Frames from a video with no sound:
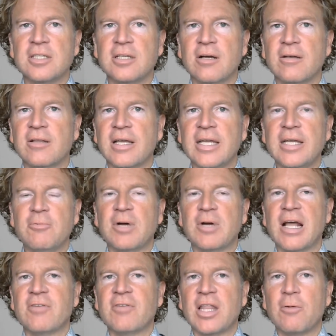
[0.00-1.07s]
They eat
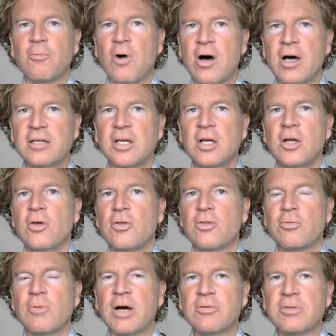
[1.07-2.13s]
whatever they want
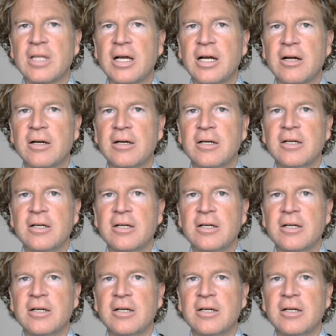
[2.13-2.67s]
throughout their